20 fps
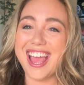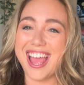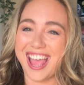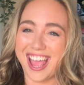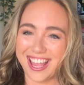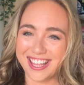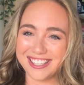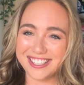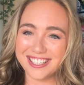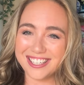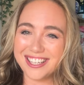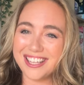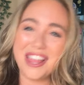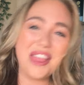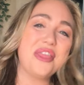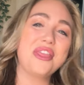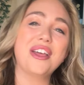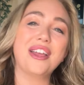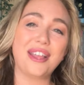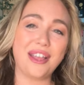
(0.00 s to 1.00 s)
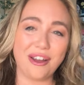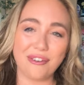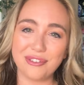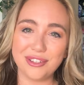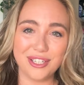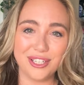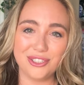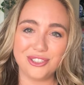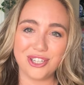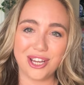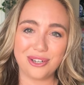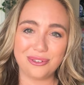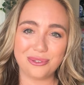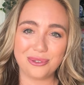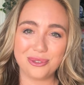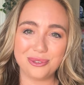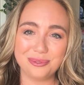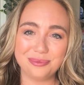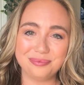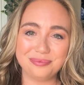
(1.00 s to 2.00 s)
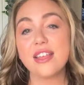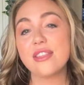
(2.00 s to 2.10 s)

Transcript: Enter the Governor General.